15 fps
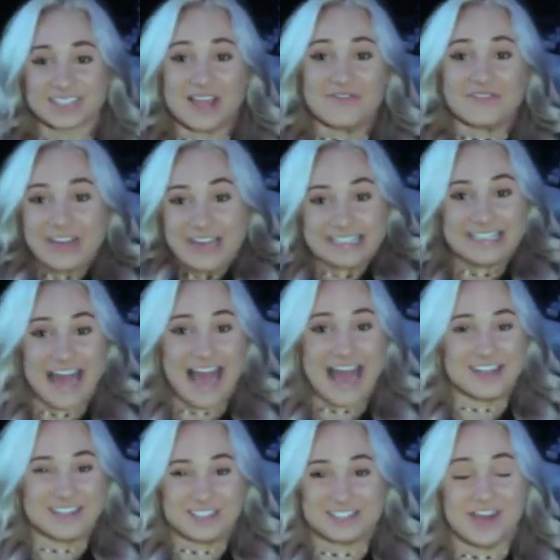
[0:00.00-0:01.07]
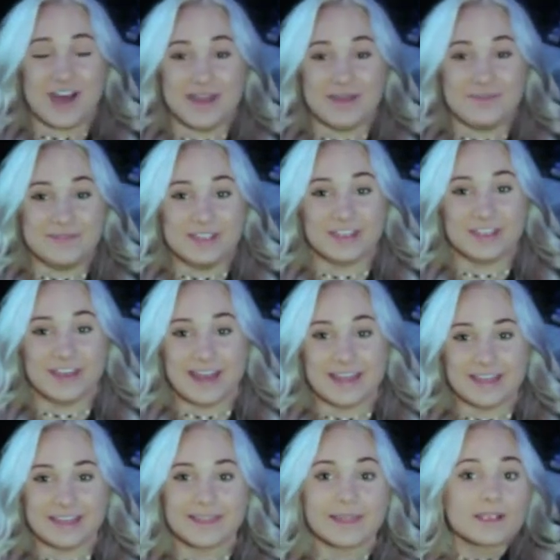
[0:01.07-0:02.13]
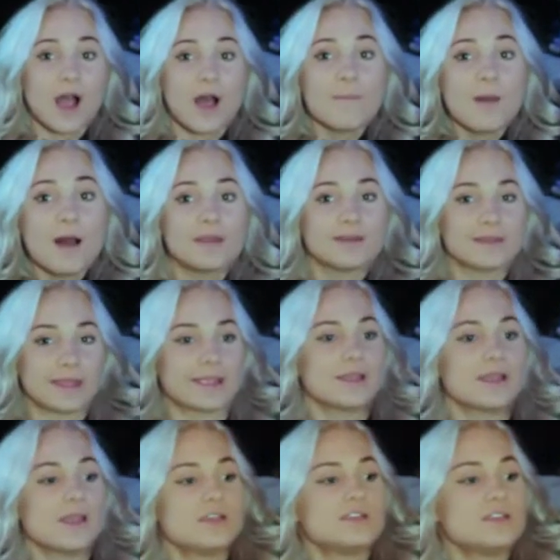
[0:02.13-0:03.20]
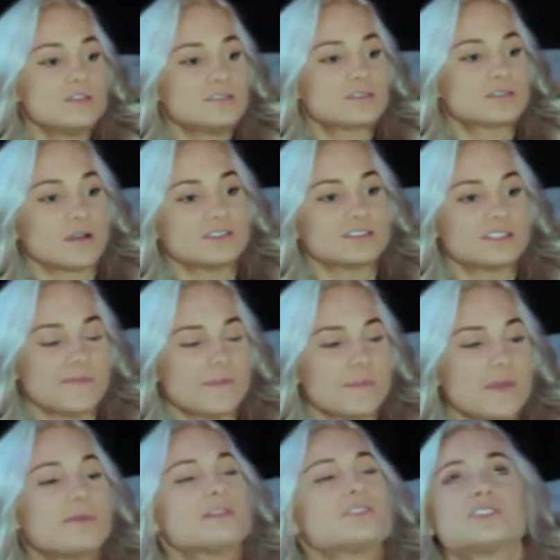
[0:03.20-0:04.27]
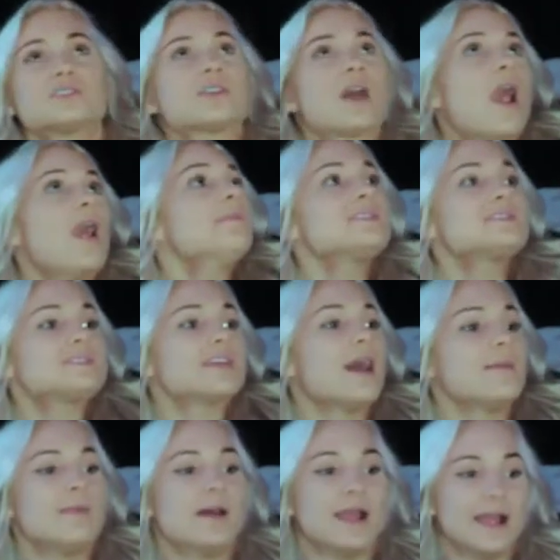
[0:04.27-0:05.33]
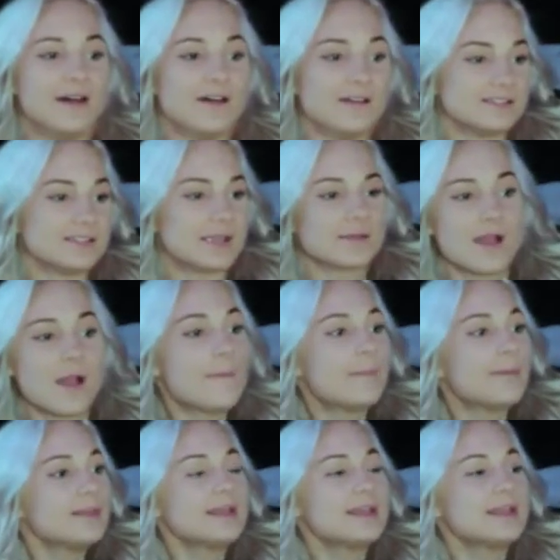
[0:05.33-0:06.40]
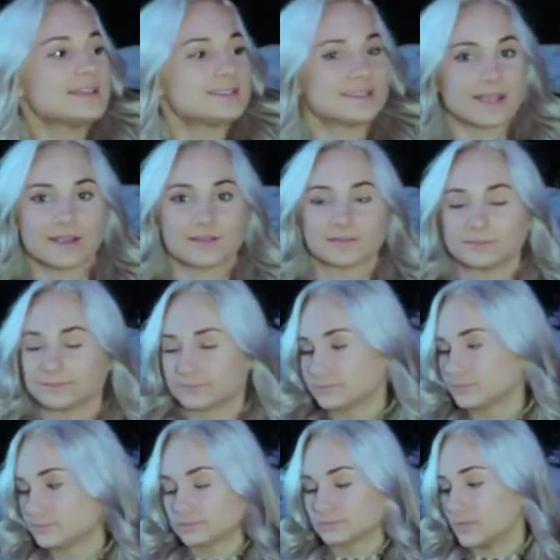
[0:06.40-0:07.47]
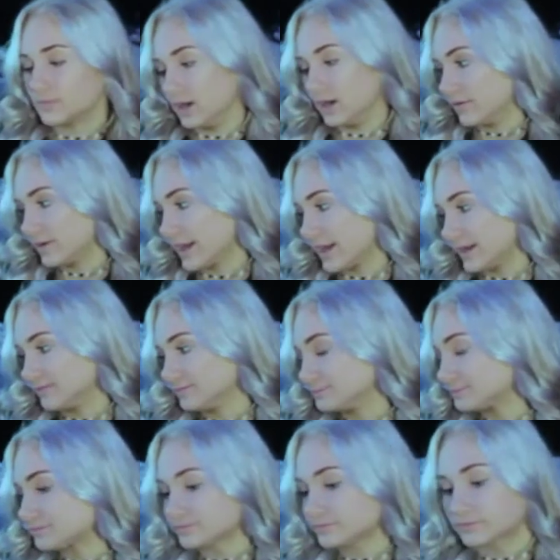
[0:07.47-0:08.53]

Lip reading: For some reason, I just thought it'd be a good idea. Like, come on, like, you stole stuff from me, but just come inside my house. Like, please, like, no, okay?